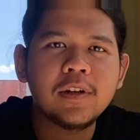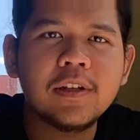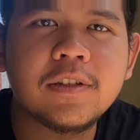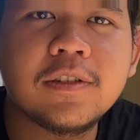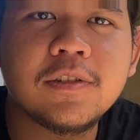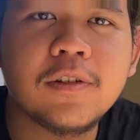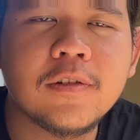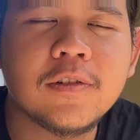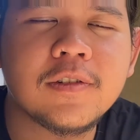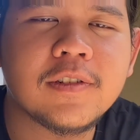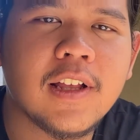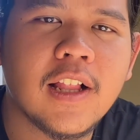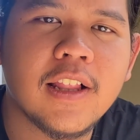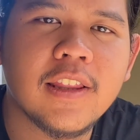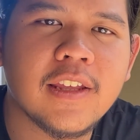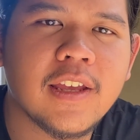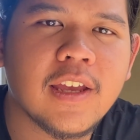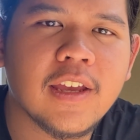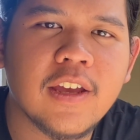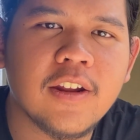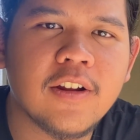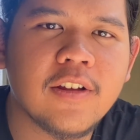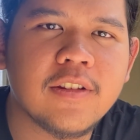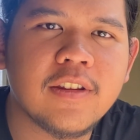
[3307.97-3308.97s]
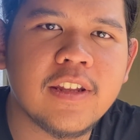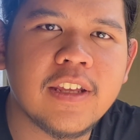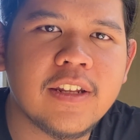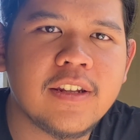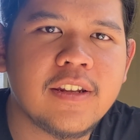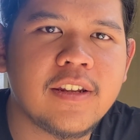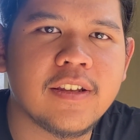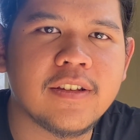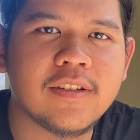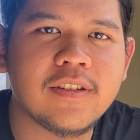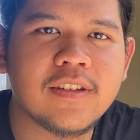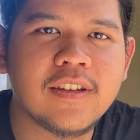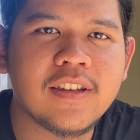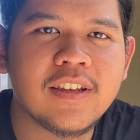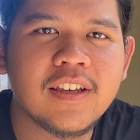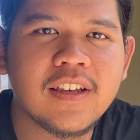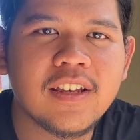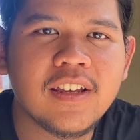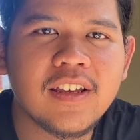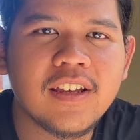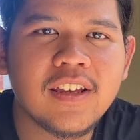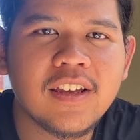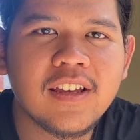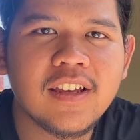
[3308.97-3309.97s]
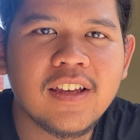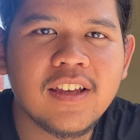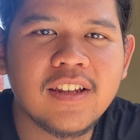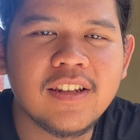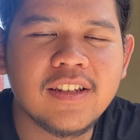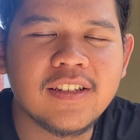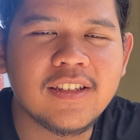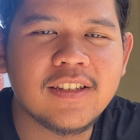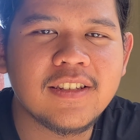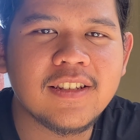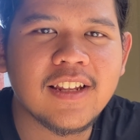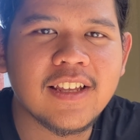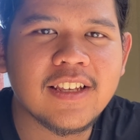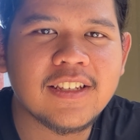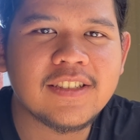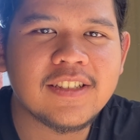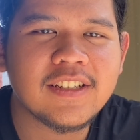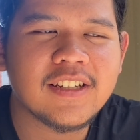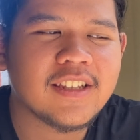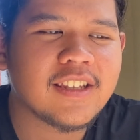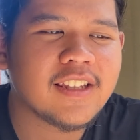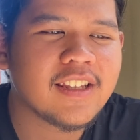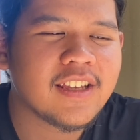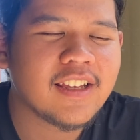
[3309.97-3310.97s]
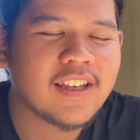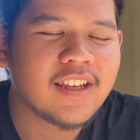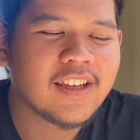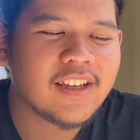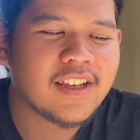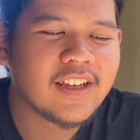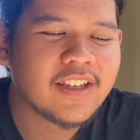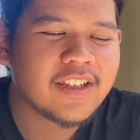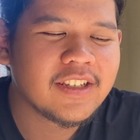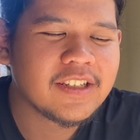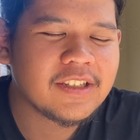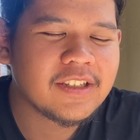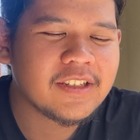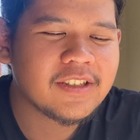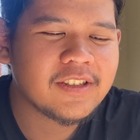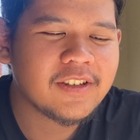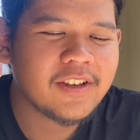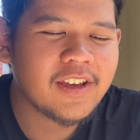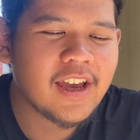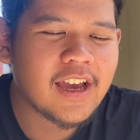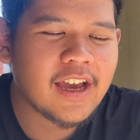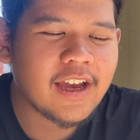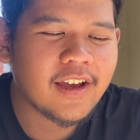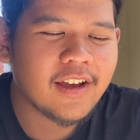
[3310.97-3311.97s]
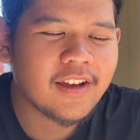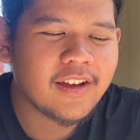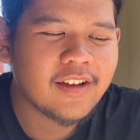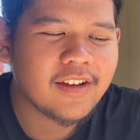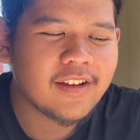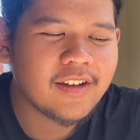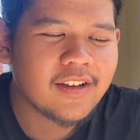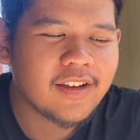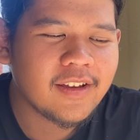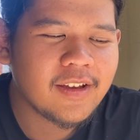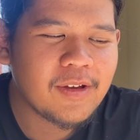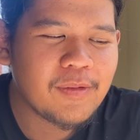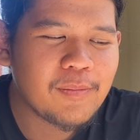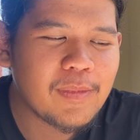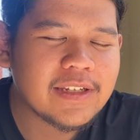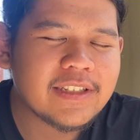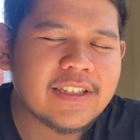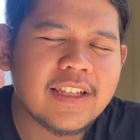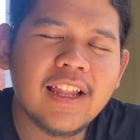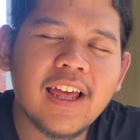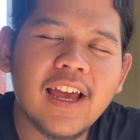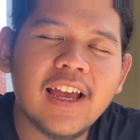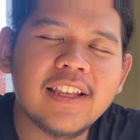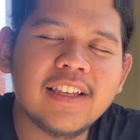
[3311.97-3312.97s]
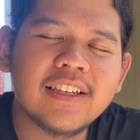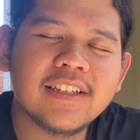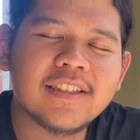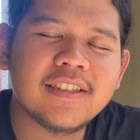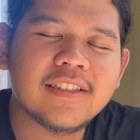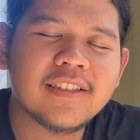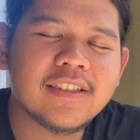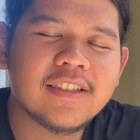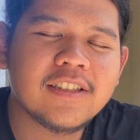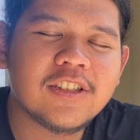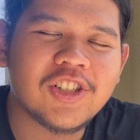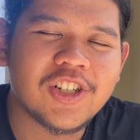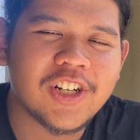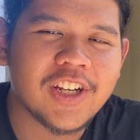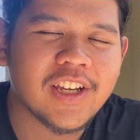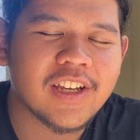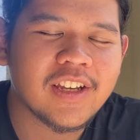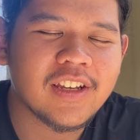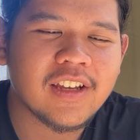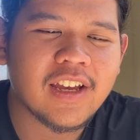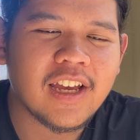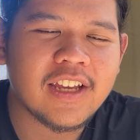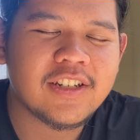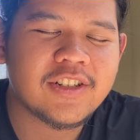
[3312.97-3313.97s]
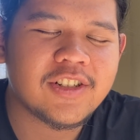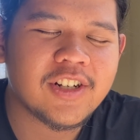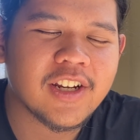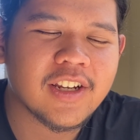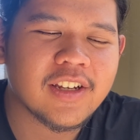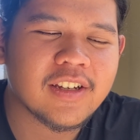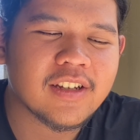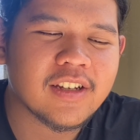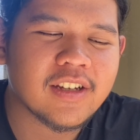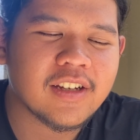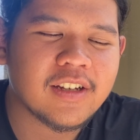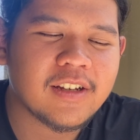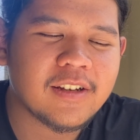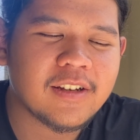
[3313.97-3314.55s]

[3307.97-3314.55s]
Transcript: is so salty. I cannot eat this. This is like shit. So yeah, basically I drank